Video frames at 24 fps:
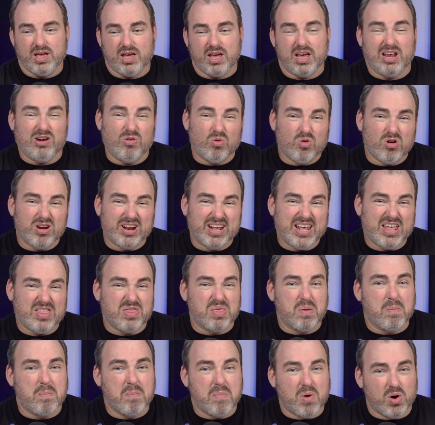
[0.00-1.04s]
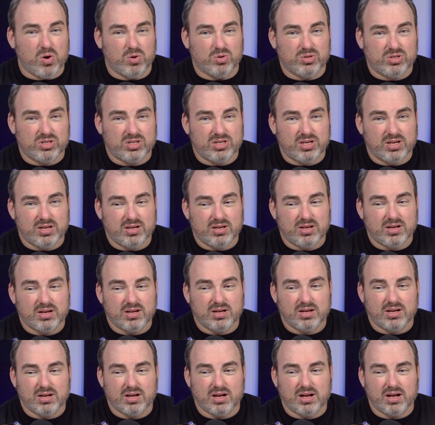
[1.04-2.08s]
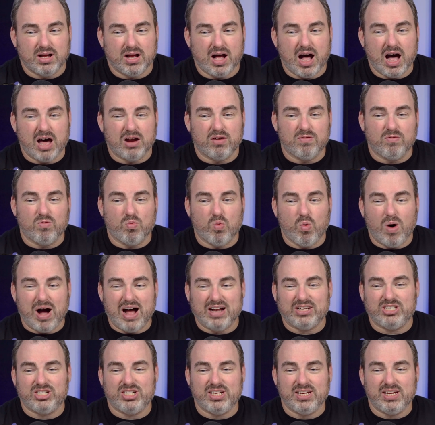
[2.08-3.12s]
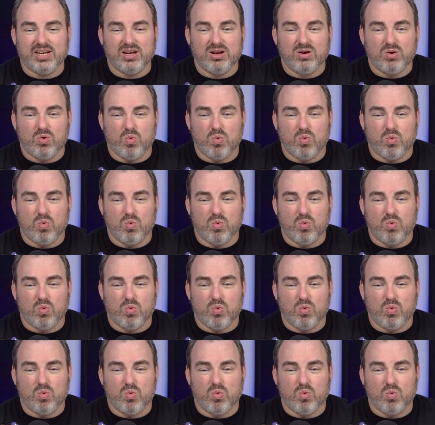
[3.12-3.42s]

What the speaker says: In order to get the most out of watching